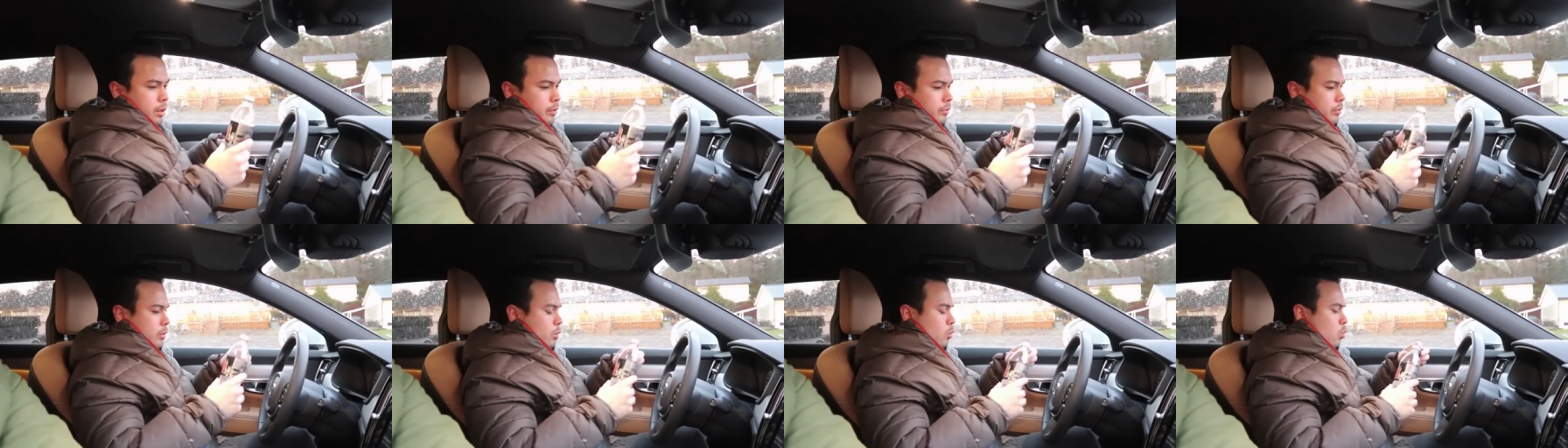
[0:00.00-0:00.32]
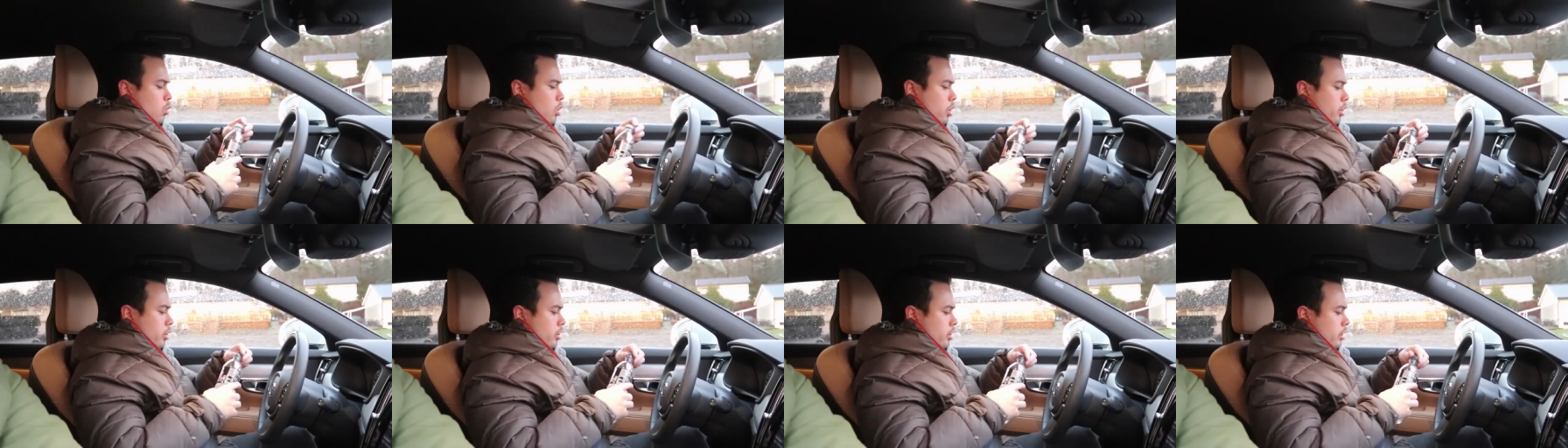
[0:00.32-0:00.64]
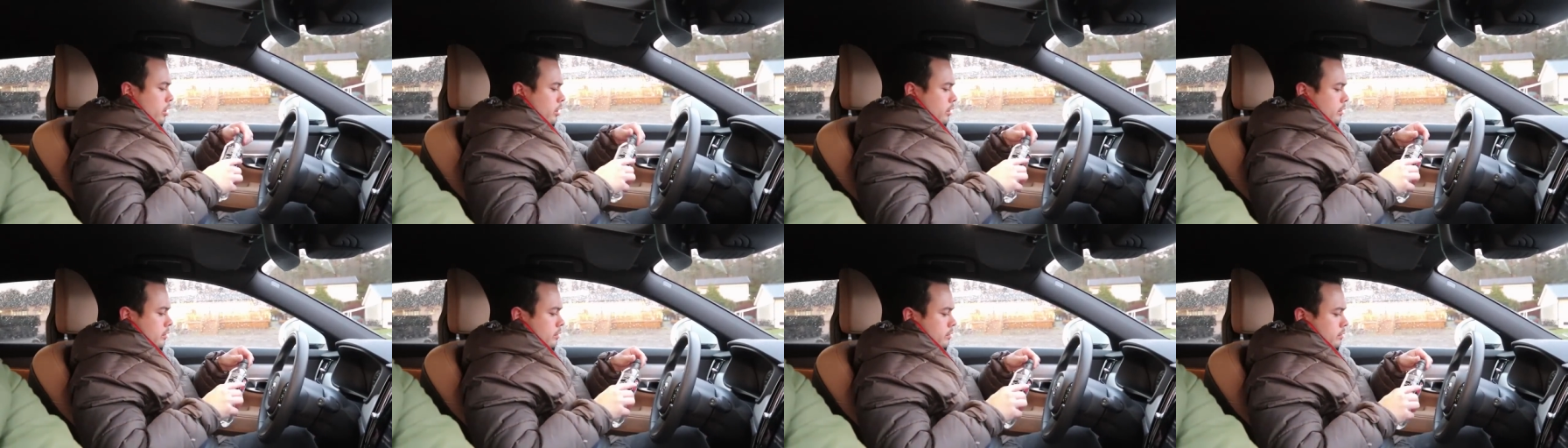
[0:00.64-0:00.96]
of the
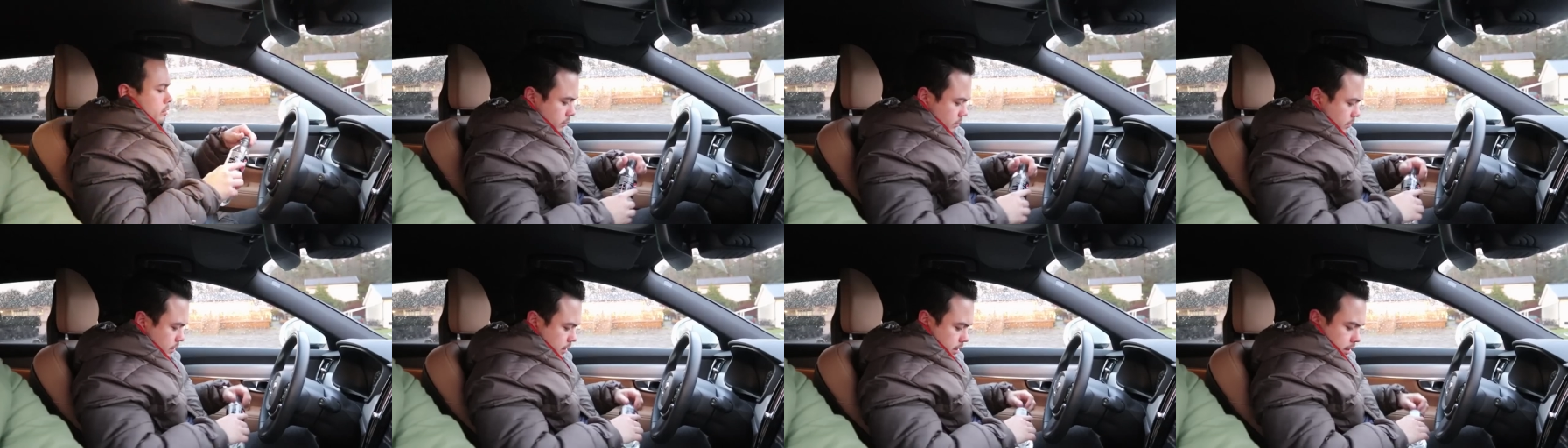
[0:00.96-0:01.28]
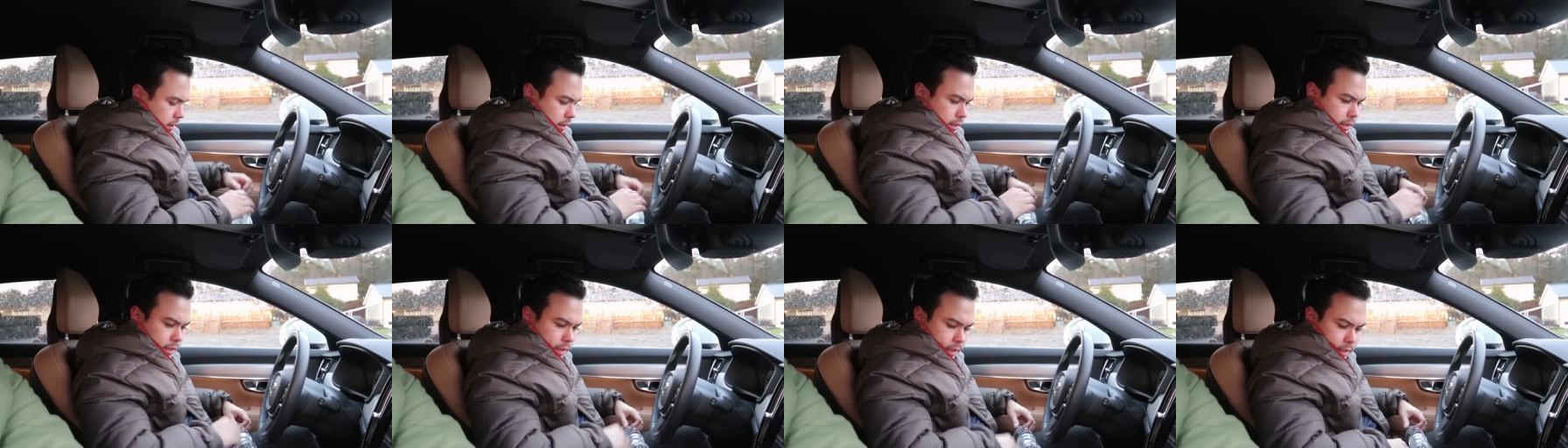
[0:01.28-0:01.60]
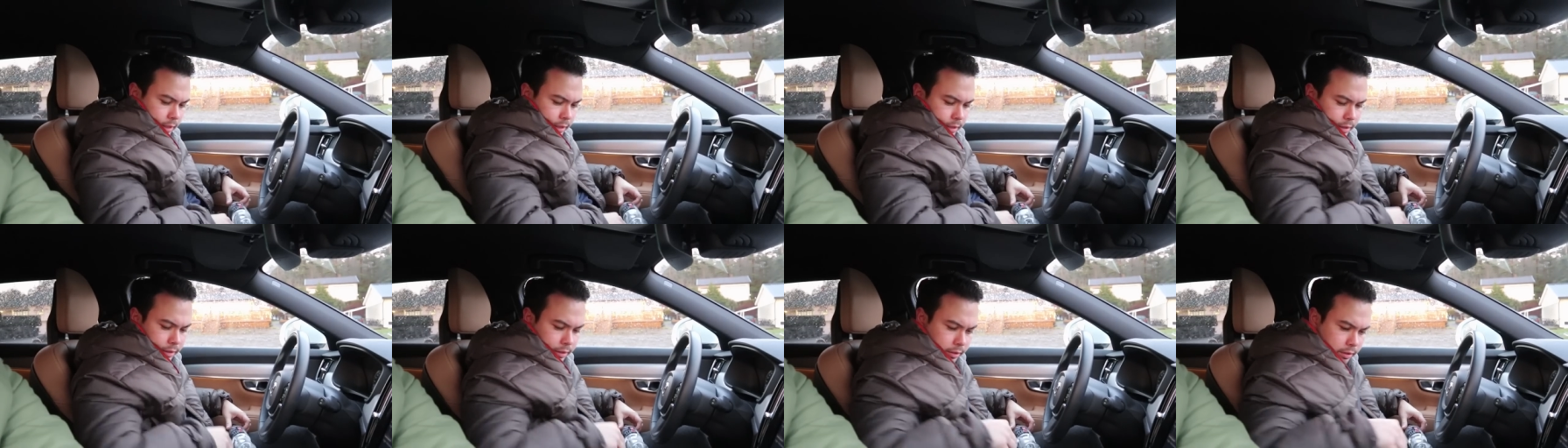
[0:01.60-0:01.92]
water
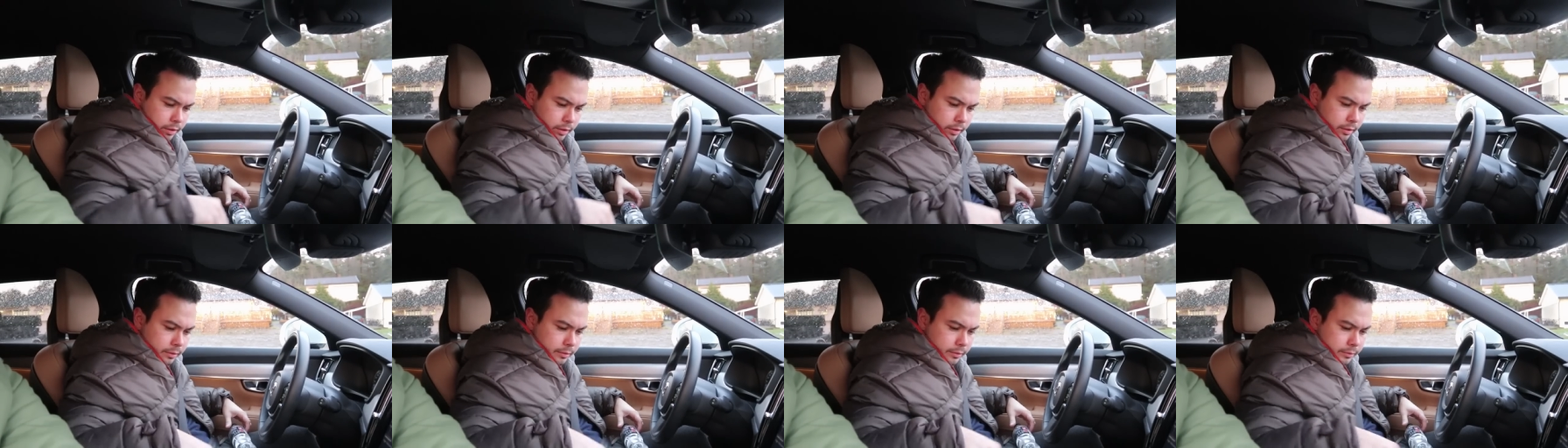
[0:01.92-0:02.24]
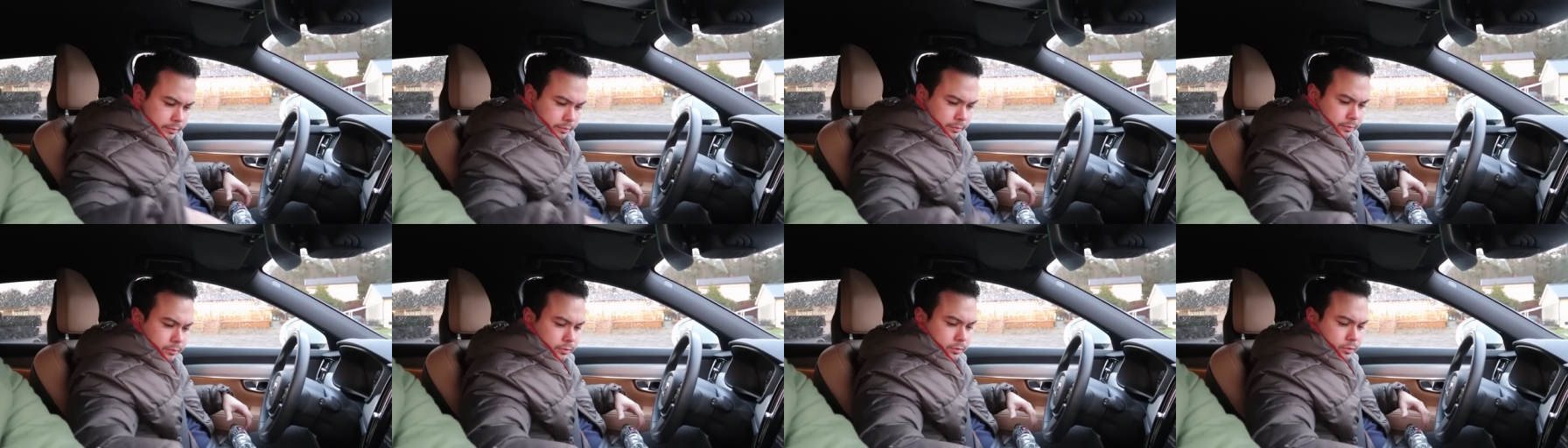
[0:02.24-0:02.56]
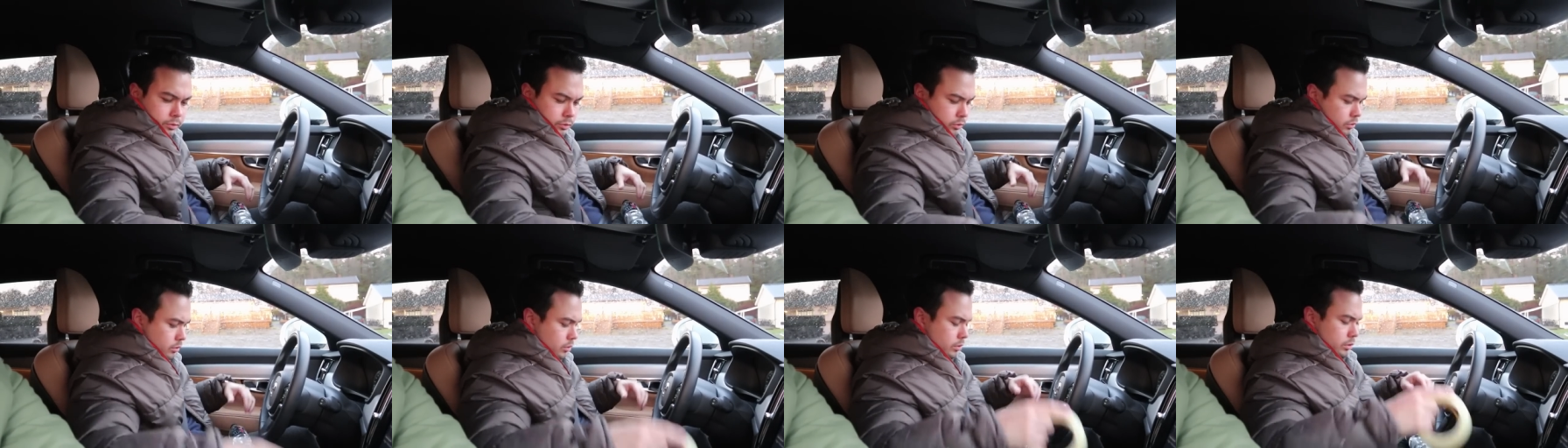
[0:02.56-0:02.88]
and
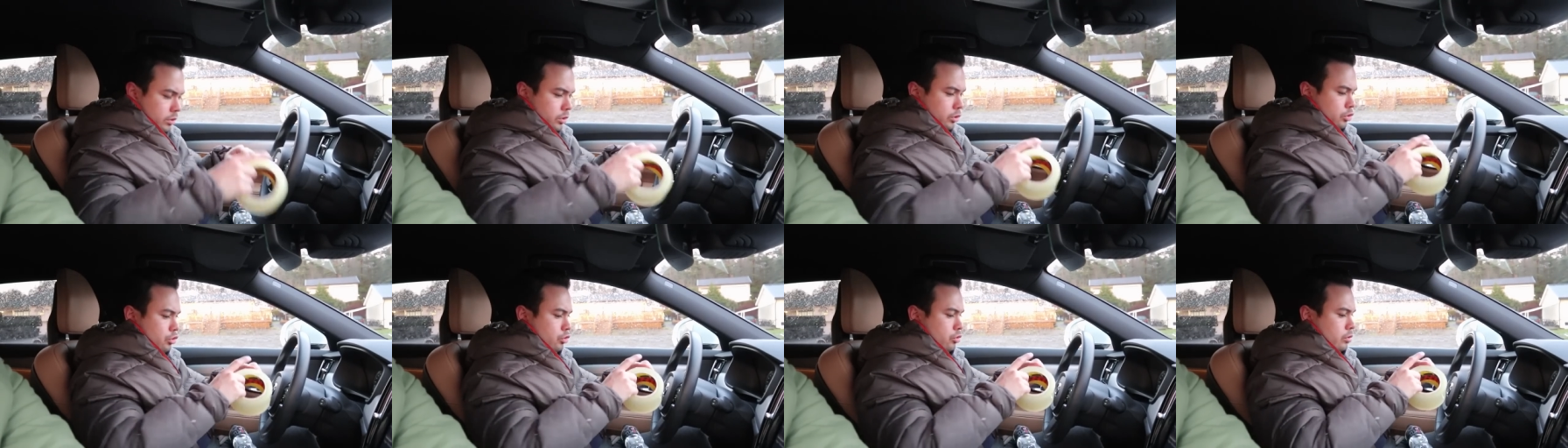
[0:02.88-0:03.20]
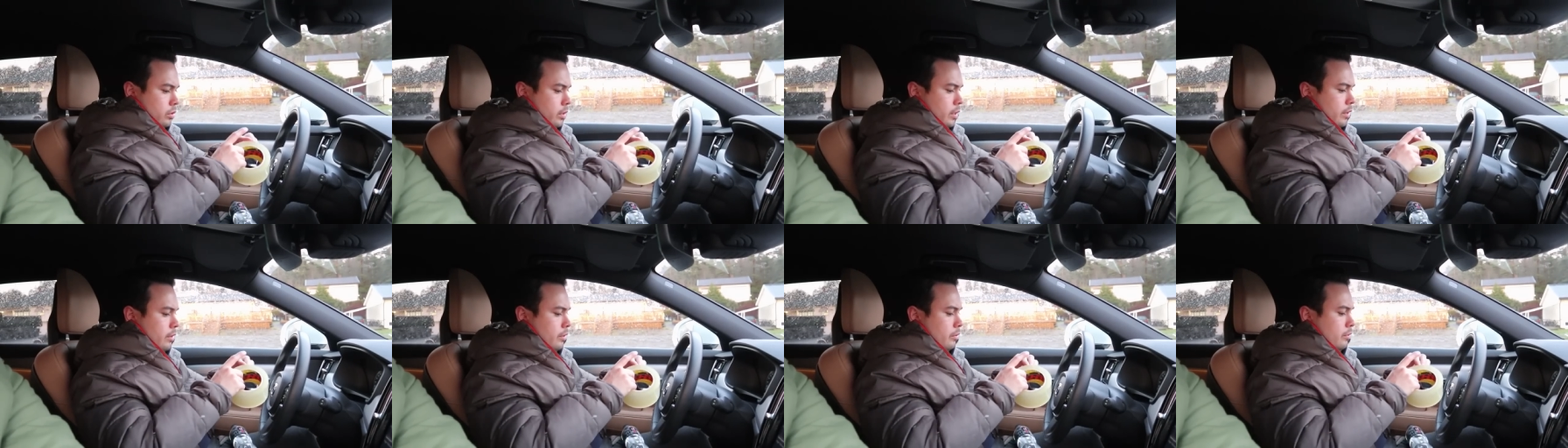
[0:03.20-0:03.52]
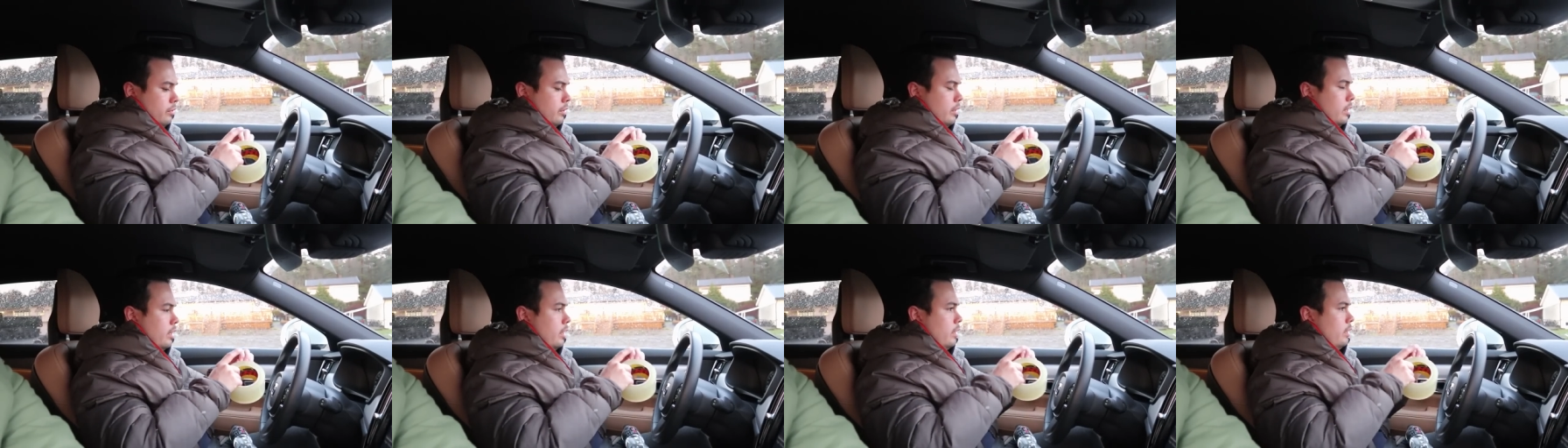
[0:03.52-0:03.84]
try
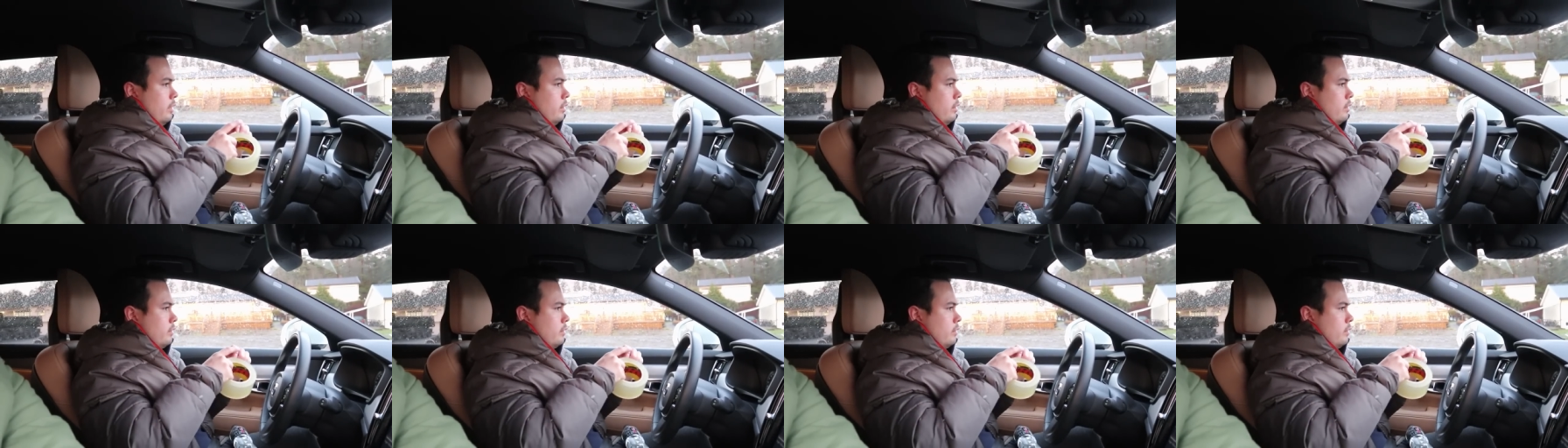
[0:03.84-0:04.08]
this again.